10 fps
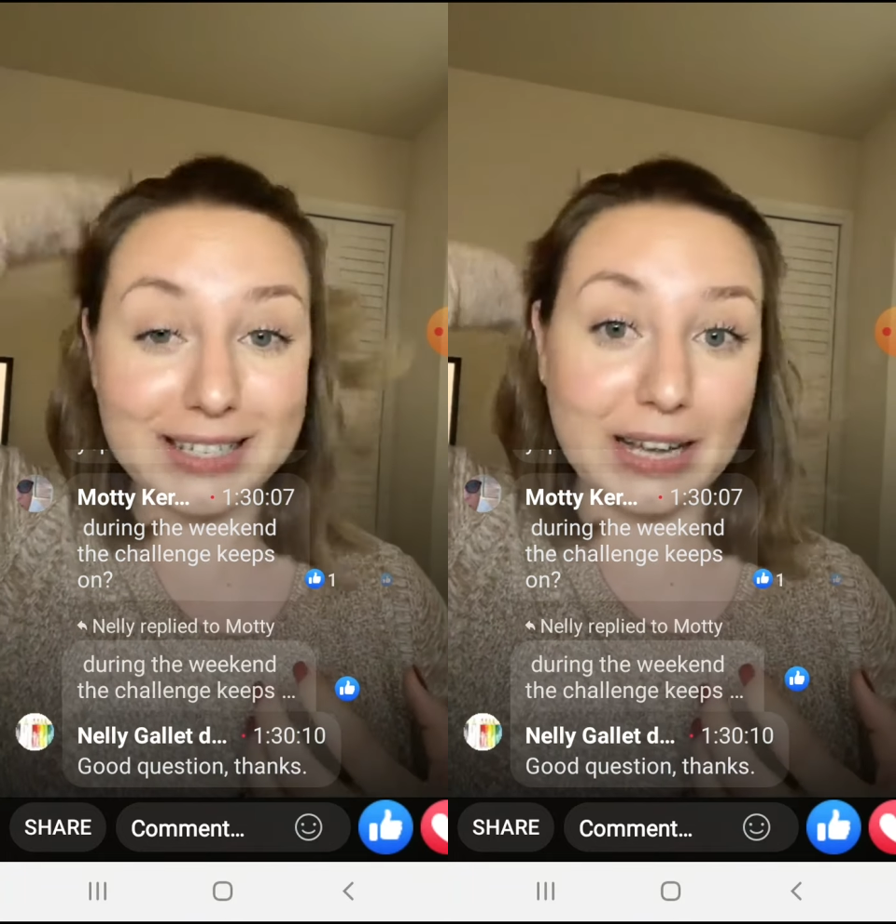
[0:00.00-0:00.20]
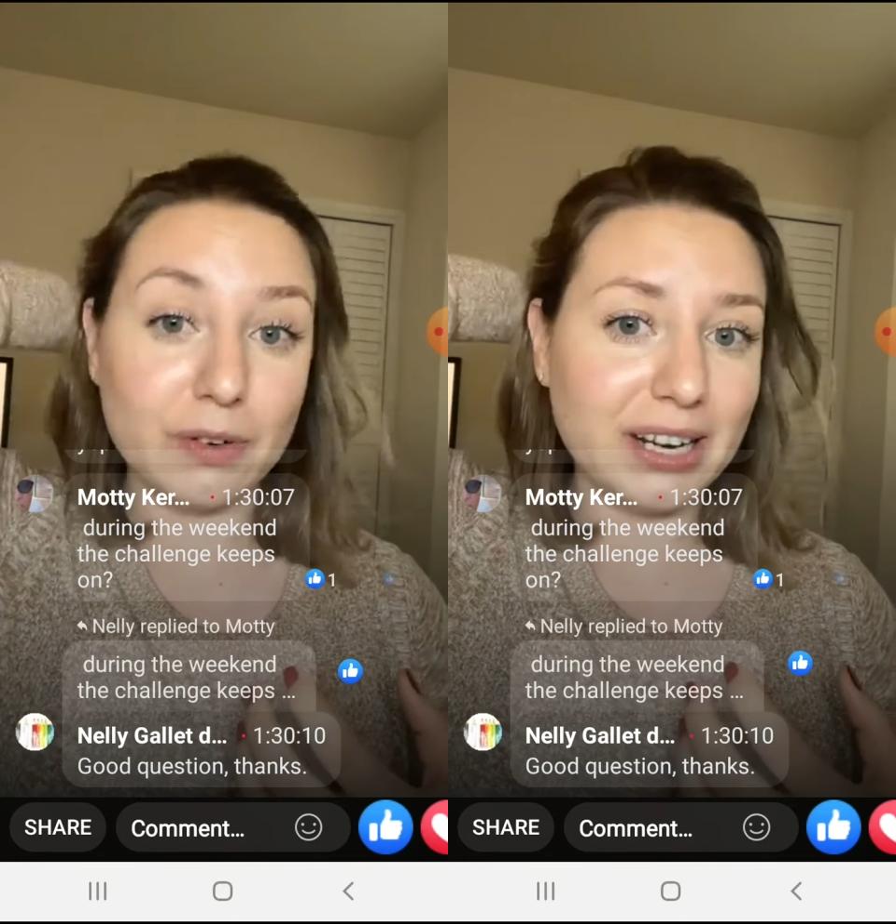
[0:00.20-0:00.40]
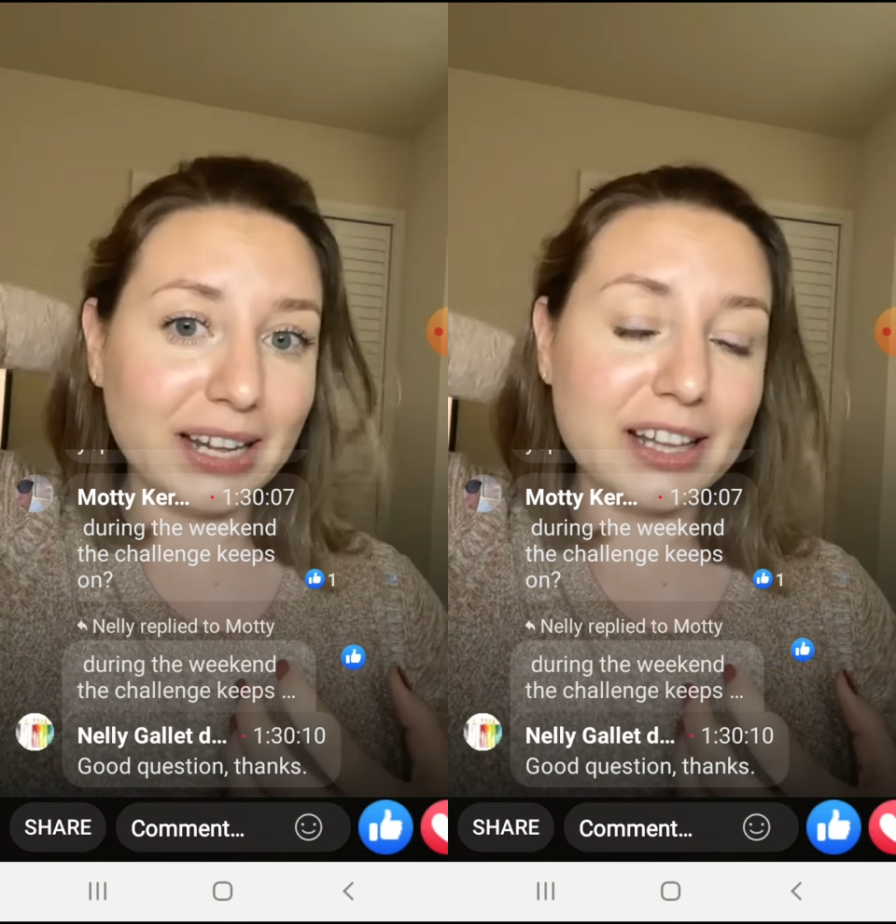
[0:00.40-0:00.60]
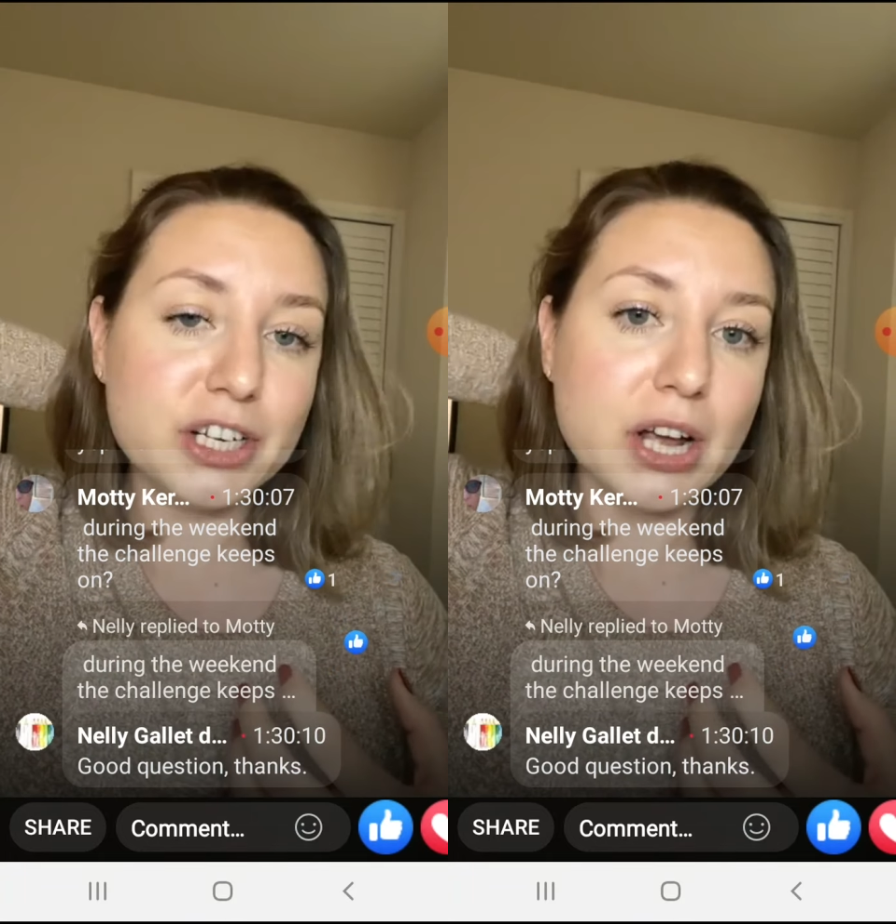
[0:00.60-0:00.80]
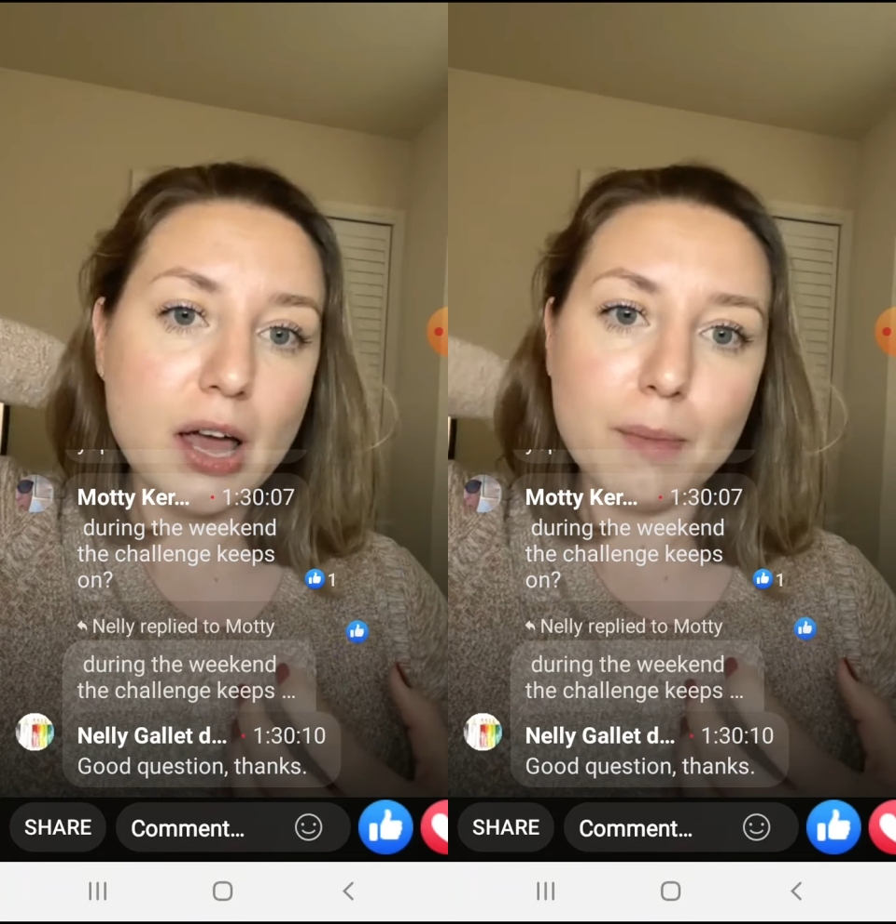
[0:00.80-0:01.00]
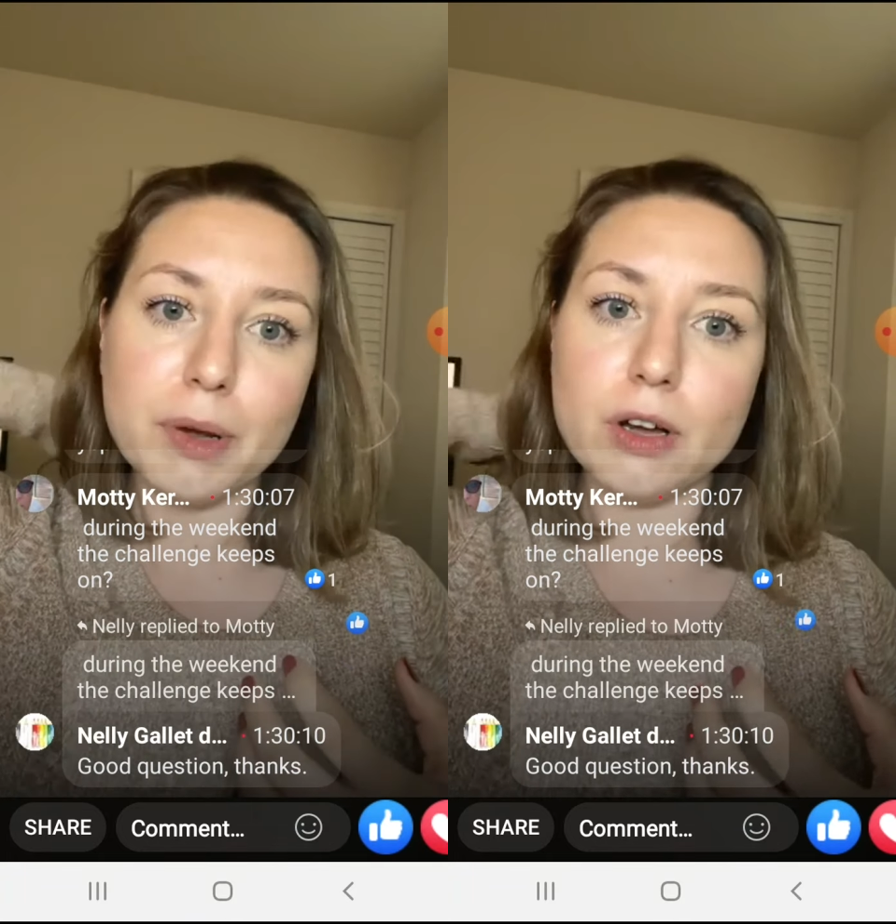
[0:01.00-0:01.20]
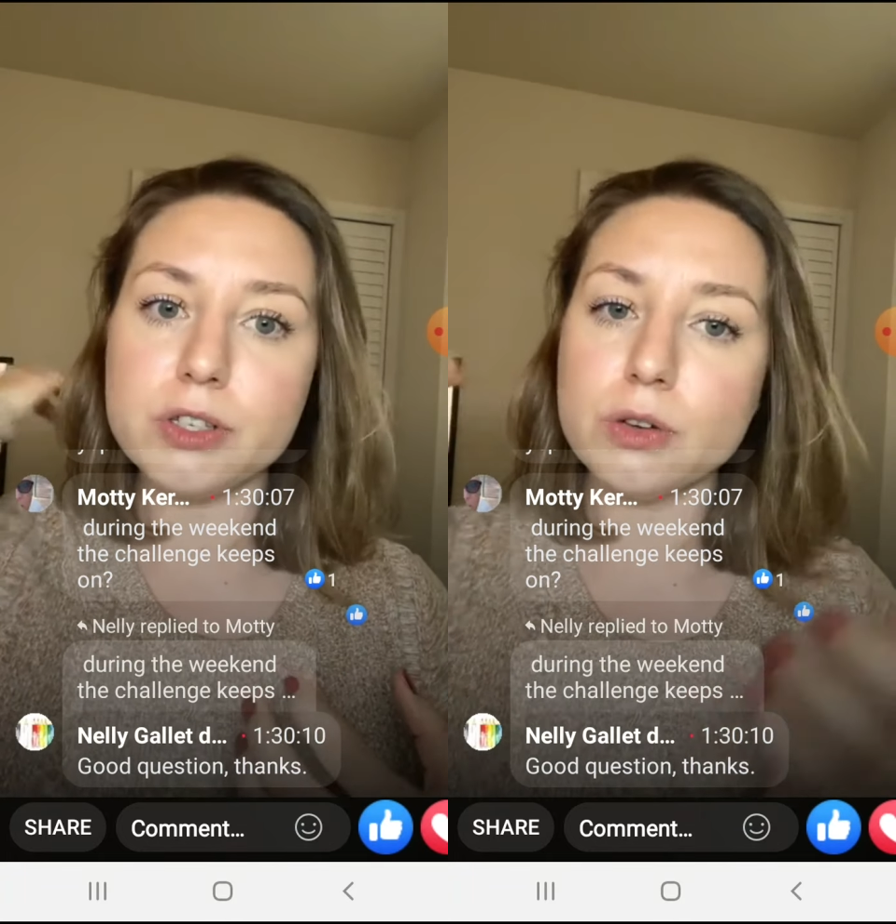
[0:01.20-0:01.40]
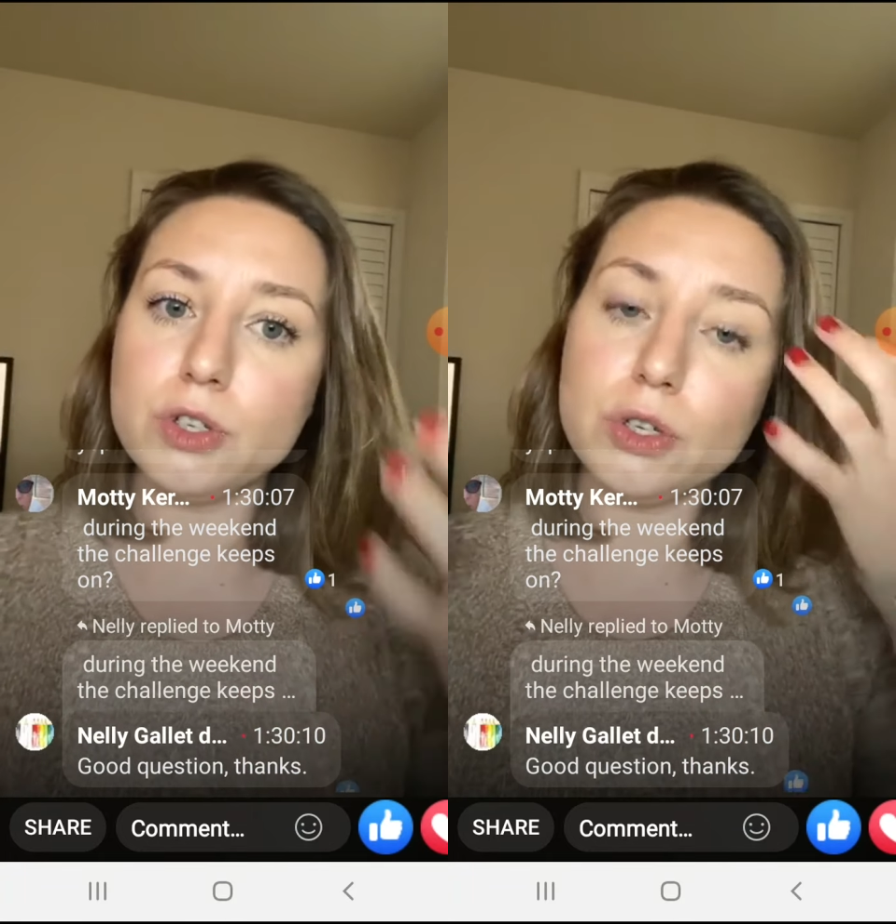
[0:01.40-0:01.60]
in English, but also
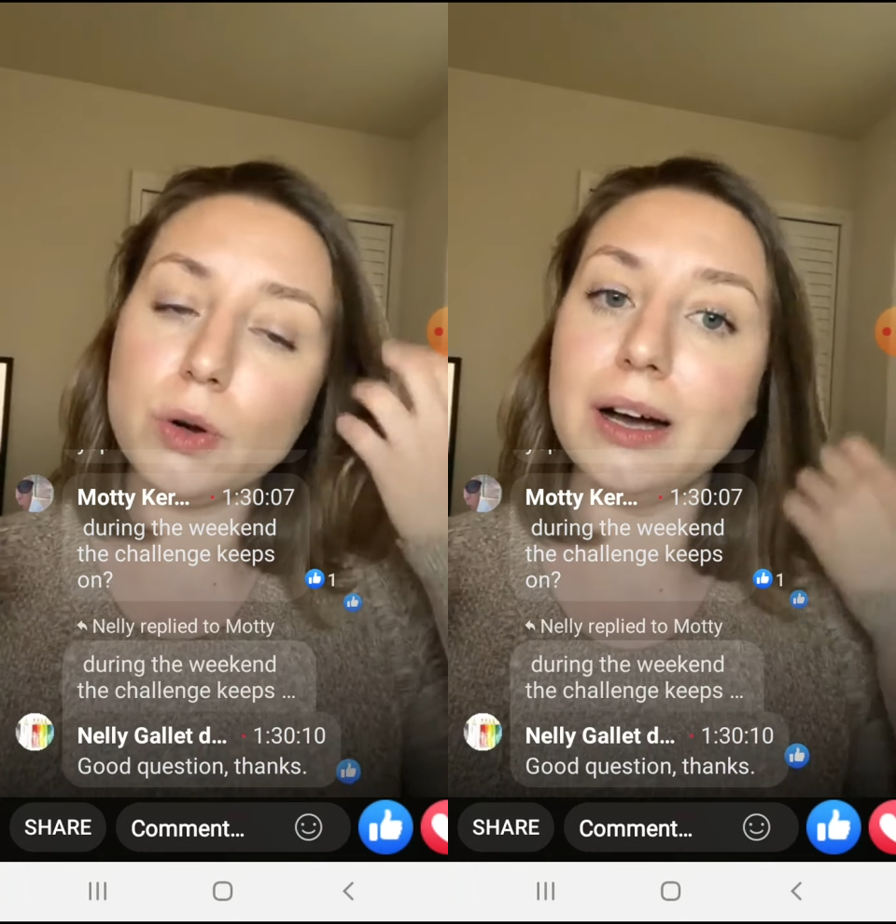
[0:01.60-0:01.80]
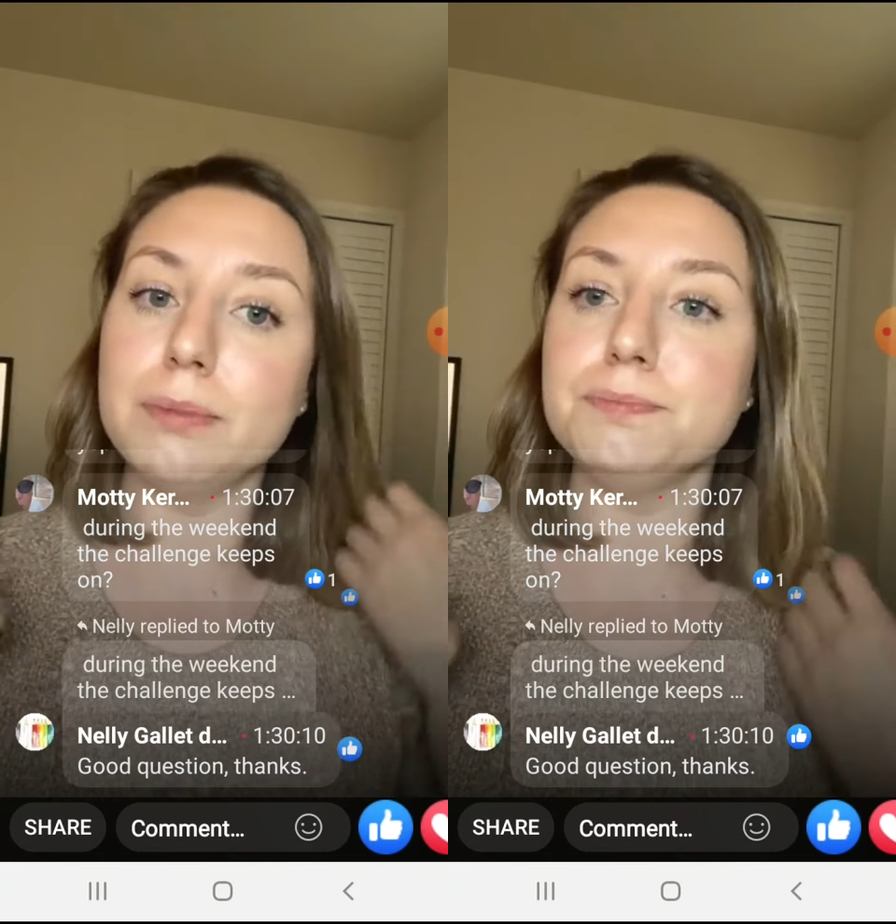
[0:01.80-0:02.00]
to